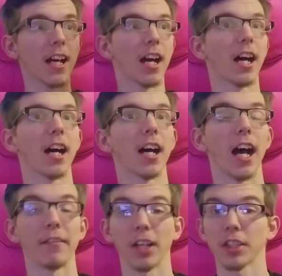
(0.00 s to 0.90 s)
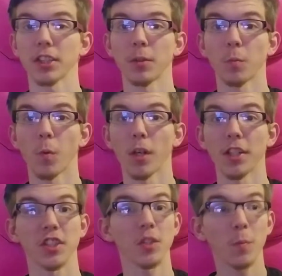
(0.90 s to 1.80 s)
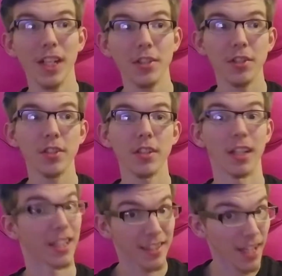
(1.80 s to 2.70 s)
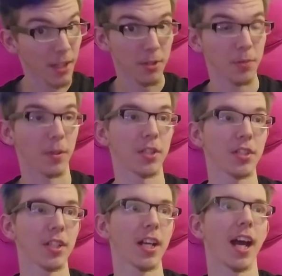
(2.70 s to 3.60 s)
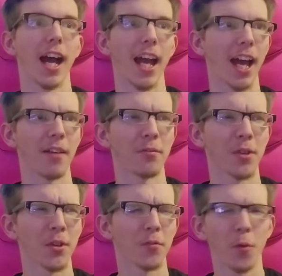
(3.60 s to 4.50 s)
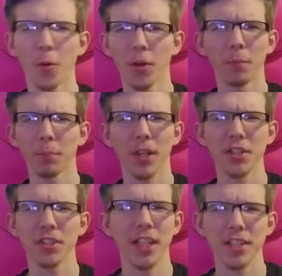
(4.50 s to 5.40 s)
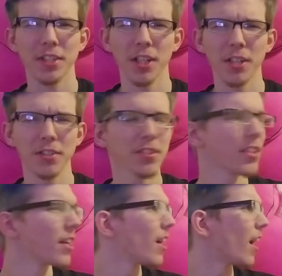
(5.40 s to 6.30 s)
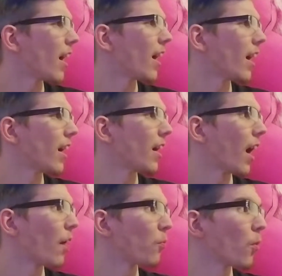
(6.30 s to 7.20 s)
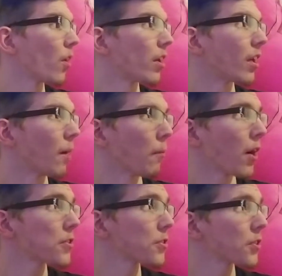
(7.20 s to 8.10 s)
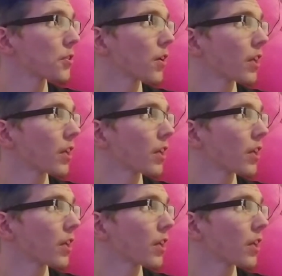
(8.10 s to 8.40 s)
I've actually won a Switch, a Nintendo Switch. I have 4 plush Kiss dolls. I've won a monster truck.